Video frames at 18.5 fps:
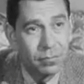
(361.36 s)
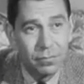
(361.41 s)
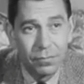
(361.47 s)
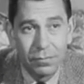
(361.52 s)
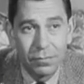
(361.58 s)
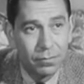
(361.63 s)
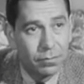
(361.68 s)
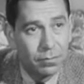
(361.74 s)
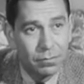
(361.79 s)

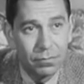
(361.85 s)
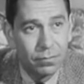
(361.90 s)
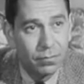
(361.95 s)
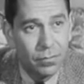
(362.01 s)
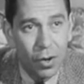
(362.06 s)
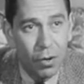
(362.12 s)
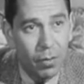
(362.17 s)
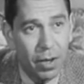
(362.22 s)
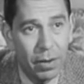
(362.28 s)
did this?
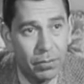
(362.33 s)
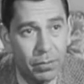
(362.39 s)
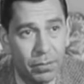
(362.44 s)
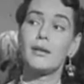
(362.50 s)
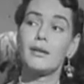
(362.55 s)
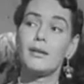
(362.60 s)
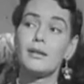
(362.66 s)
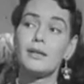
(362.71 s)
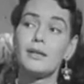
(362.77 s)
No, ma'am.
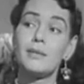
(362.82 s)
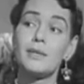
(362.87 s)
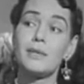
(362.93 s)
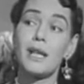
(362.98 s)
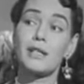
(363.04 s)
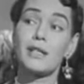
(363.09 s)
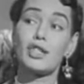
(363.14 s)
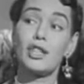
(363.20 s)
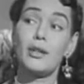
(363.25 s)
Seems
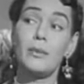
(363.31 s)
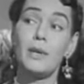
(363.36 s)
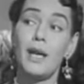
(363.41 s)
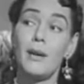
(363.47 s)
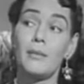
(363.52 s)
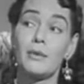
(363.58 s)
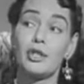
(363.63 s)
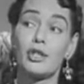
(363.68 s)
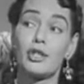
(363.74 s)
like she'd
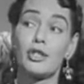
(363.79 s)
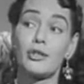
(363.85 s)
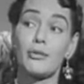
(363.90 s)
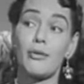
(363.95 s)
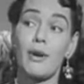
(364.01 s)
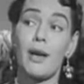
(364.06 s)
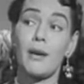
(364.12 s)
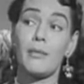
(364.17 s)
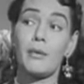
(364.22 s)
be able to
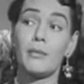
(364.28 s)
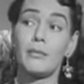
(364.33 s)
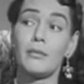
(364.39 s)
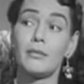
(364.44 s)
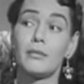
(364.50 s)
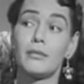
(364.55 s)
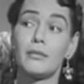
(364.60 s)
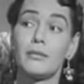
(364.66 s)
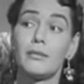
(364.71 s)
describe him.
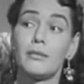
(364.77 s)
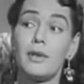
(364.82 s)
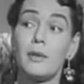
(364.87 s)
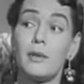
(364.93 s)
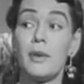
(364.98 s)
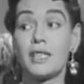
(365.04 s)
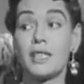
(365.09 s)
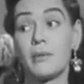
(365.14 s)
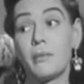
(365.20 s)

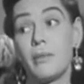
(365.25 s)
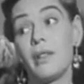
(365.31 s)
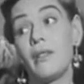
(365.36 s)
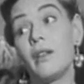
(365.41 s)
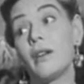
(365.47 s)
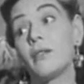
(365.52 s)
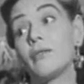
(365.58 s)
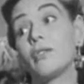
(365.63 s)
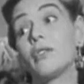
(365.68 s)
He must have
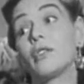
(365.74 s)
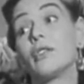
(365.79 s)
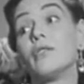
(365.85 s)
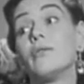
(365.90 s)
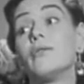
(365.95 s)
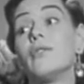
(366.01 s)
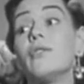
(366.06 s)
been there for a good